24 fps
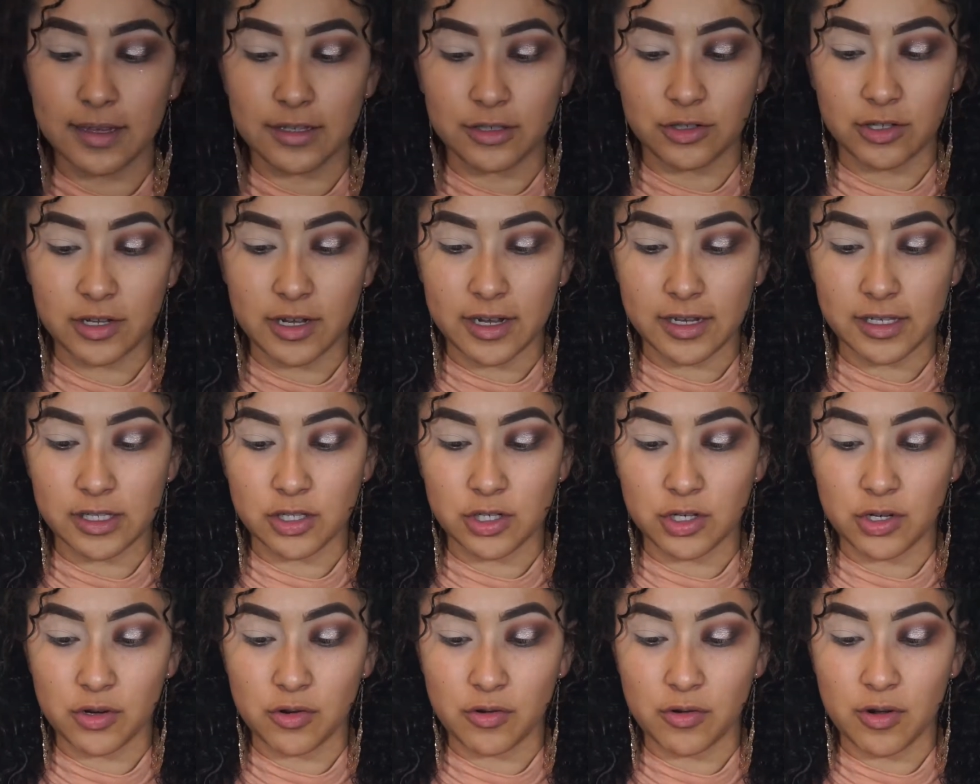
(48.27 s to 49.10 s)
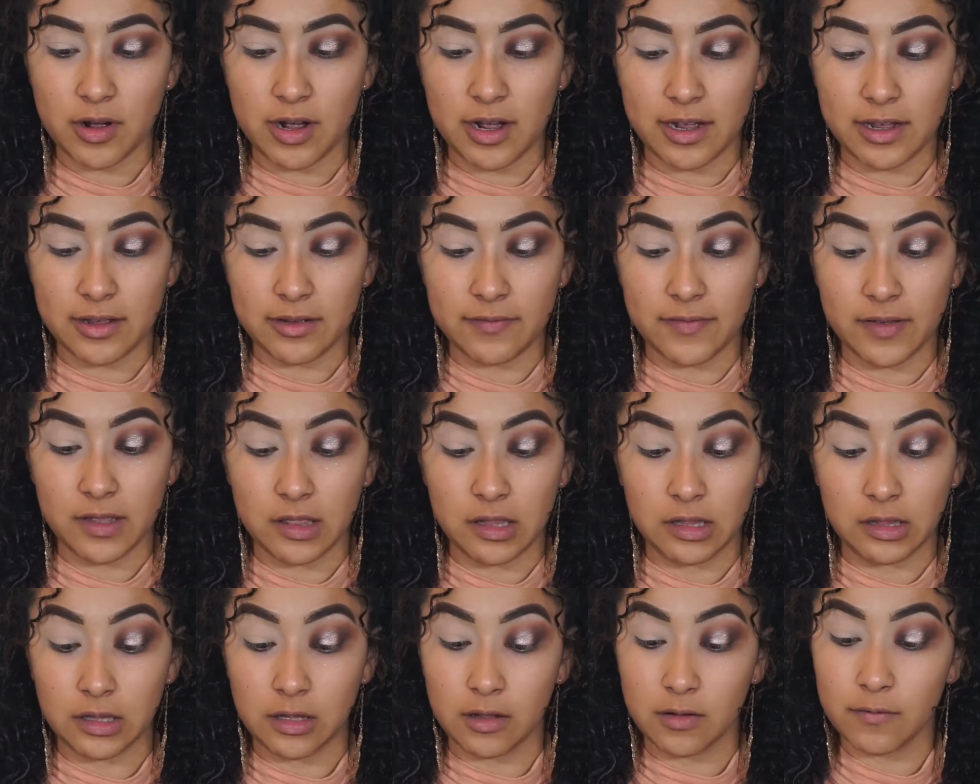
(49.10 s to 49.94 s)
As you guys know, I fell
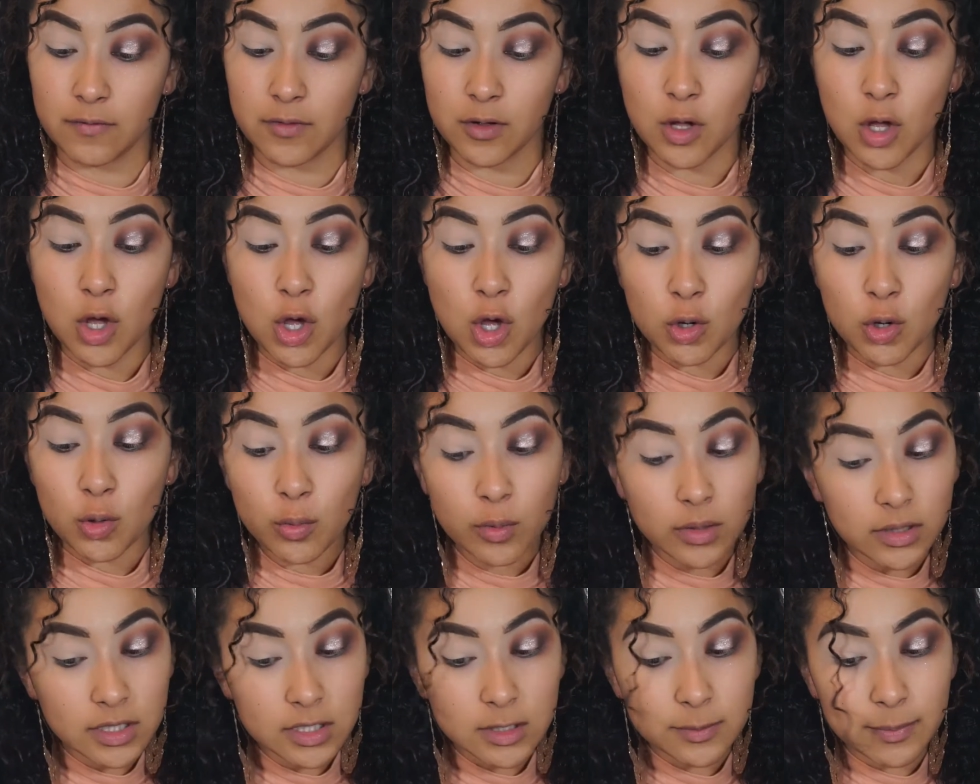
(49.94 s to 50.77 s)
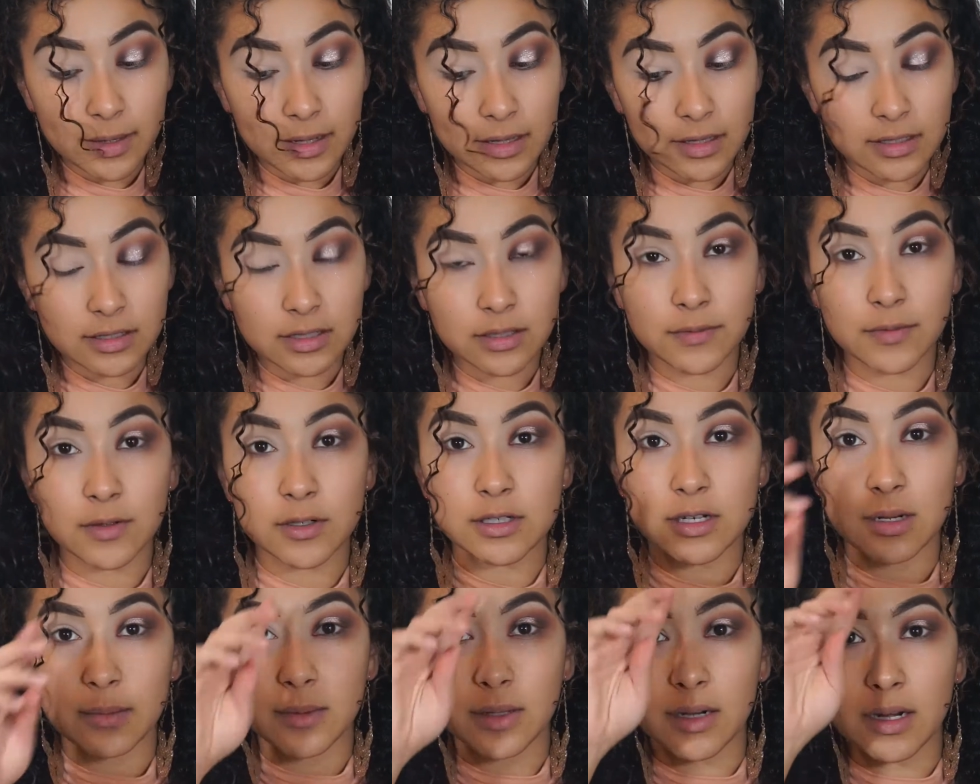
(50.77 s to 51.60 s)
in love with this palette the
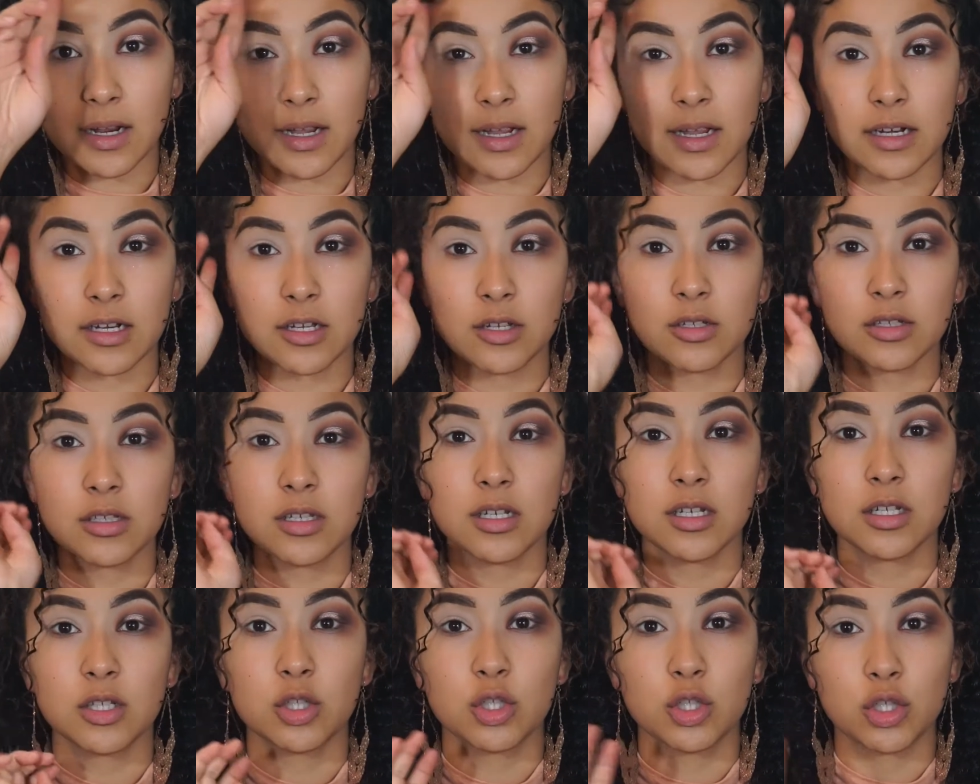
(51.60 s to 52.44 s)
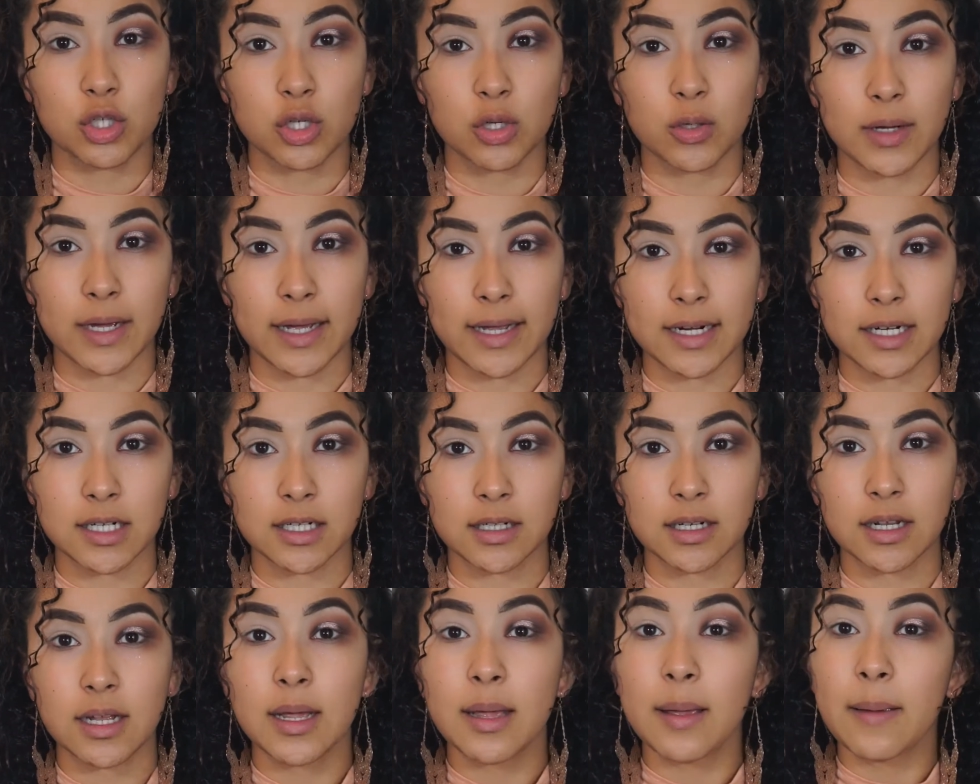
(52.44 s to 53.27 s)
first time that I had used it, so I had
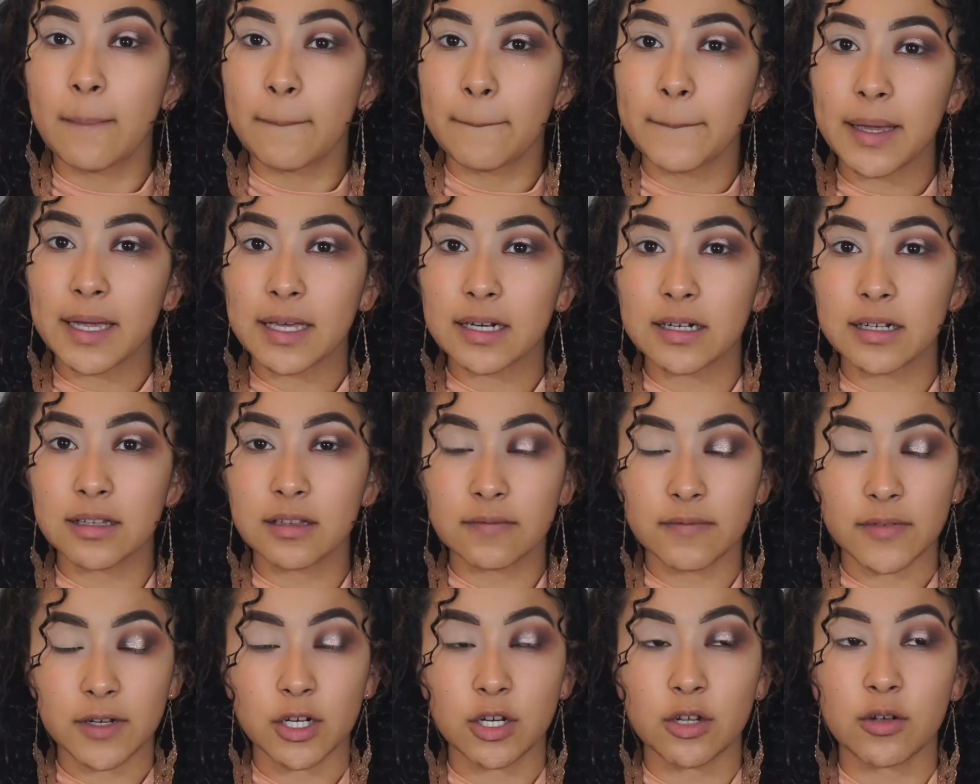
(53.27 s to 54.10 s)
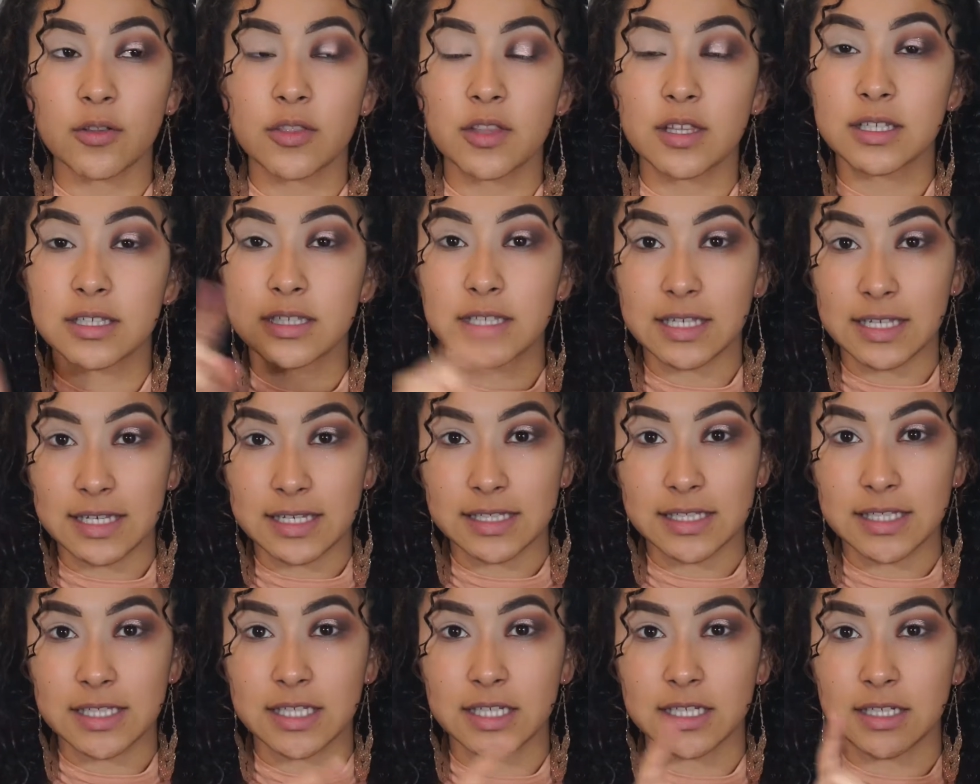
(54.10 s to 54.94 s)
to make another video, and this
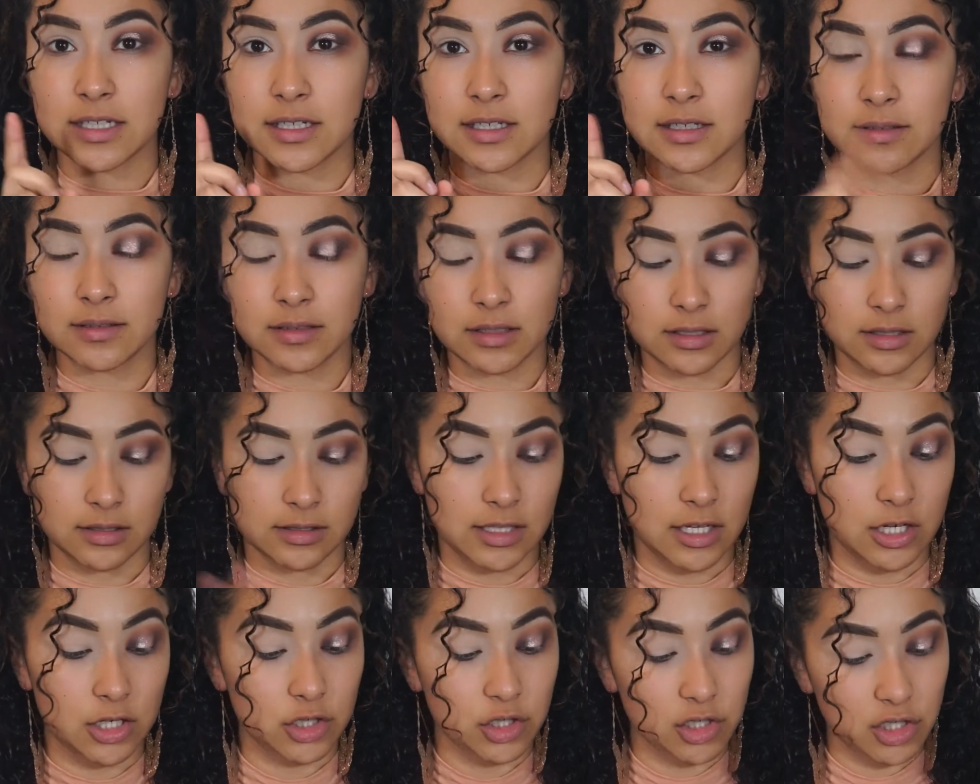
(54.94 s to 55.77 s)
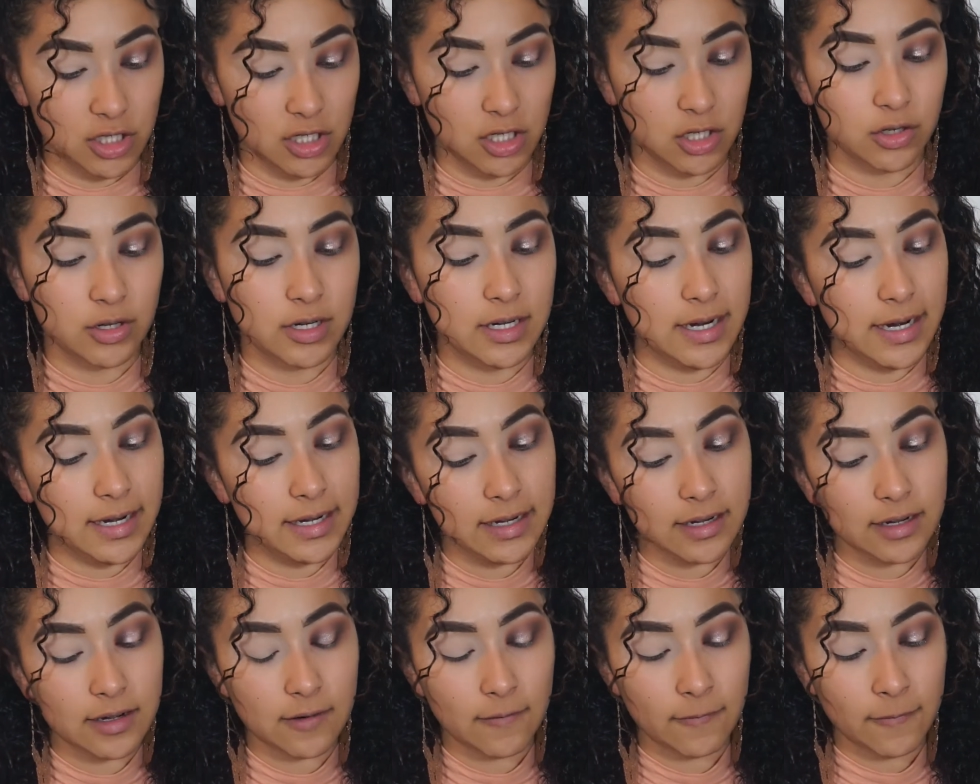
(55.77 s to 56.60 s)
is the look that she
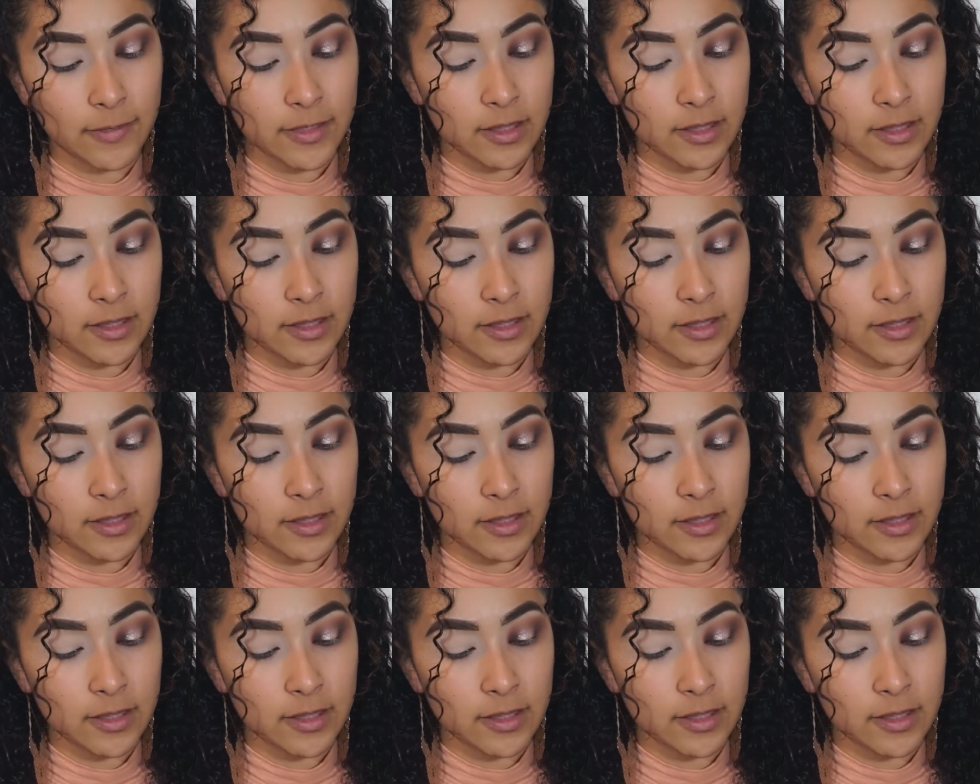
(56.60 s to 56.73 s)
created.